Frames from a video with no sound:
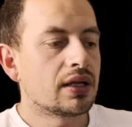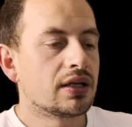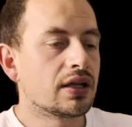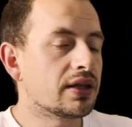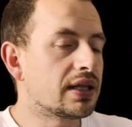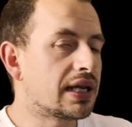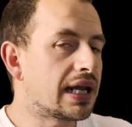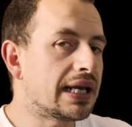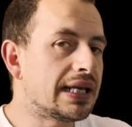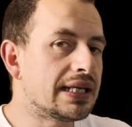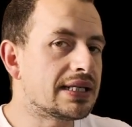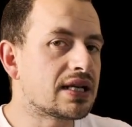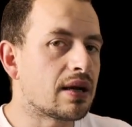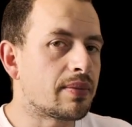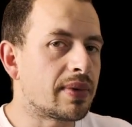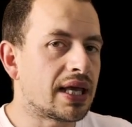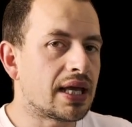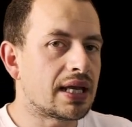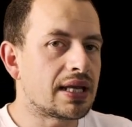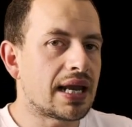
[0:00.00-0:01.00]
another lady's
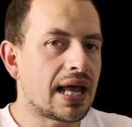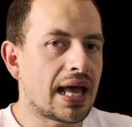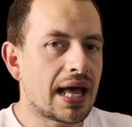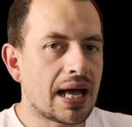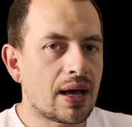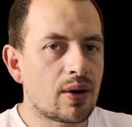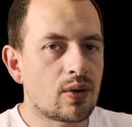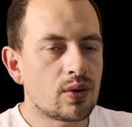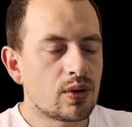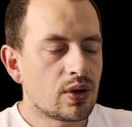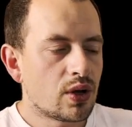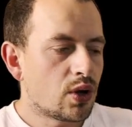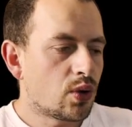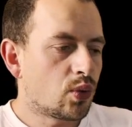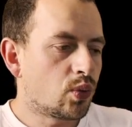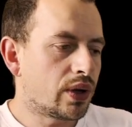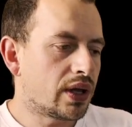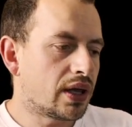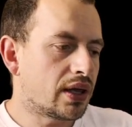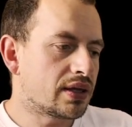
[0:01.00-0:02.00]
coming in now
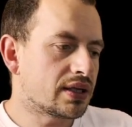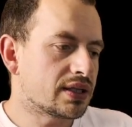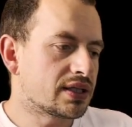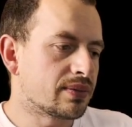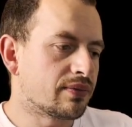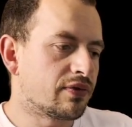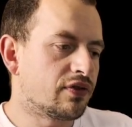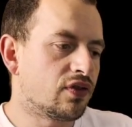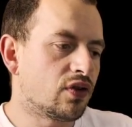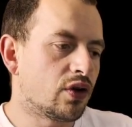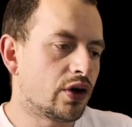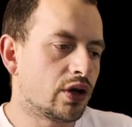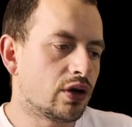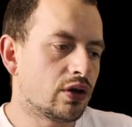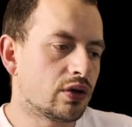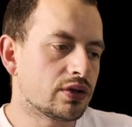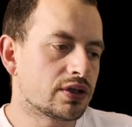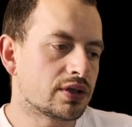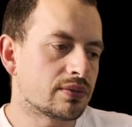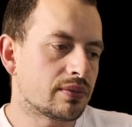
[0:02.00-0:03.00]
with some foils,